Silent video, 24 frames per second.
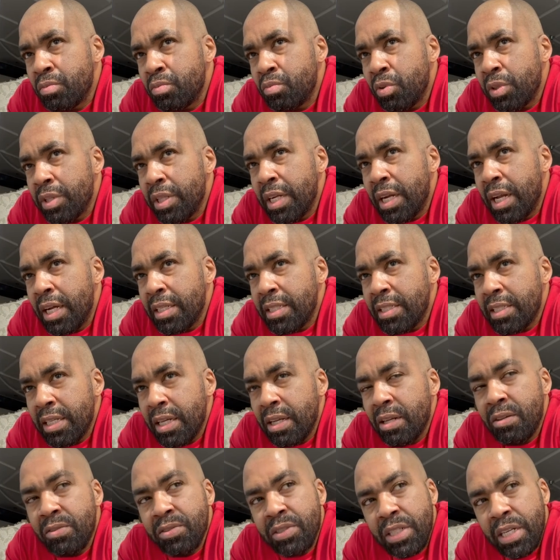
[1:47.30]
within
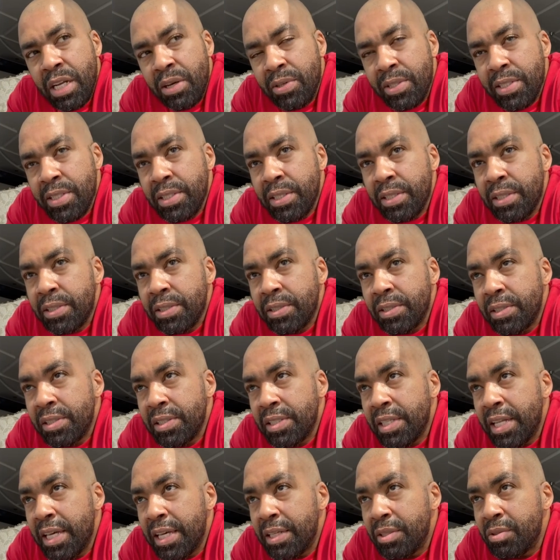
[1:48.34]
ourselves and our circles
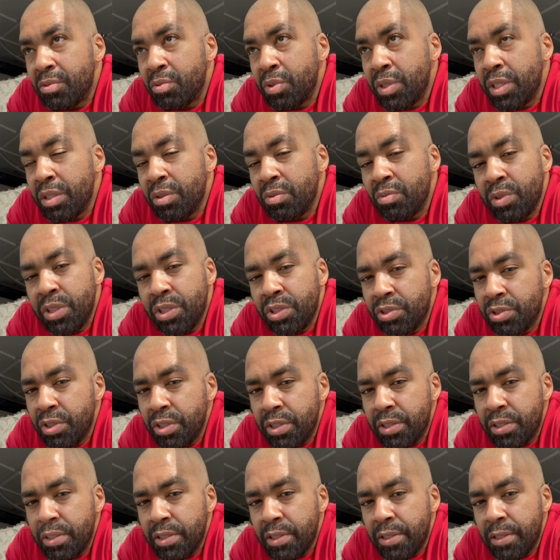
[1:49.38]
that we
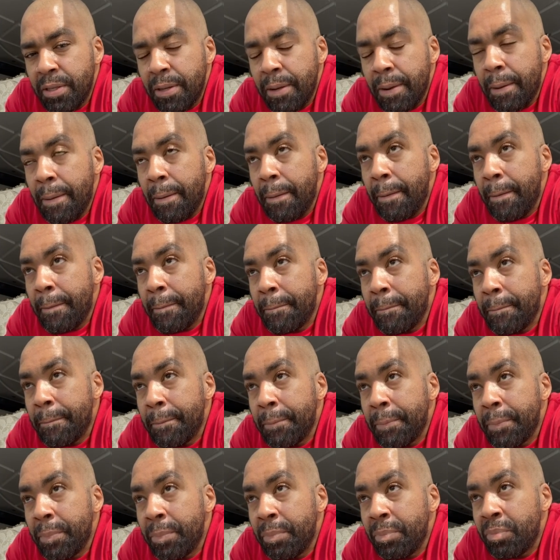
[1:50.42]
shouldn't.
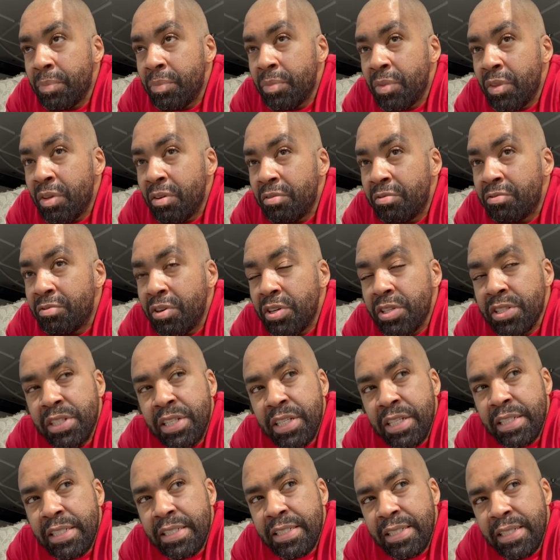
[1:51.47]
First
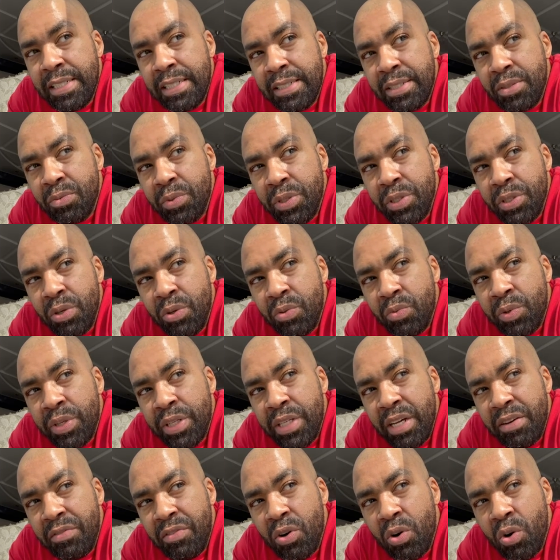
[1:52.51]
thing is this: we
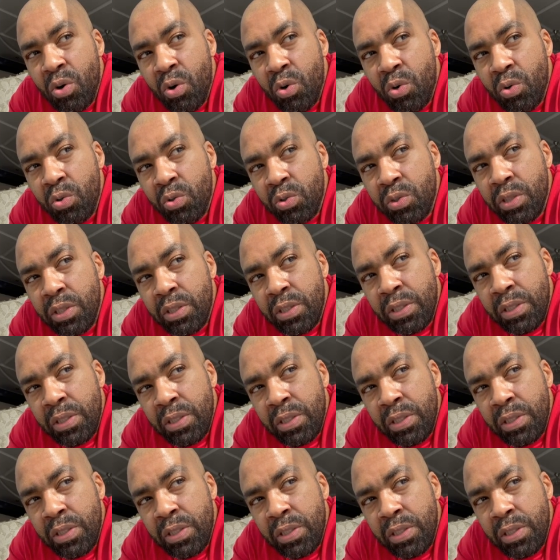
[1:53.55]
never hold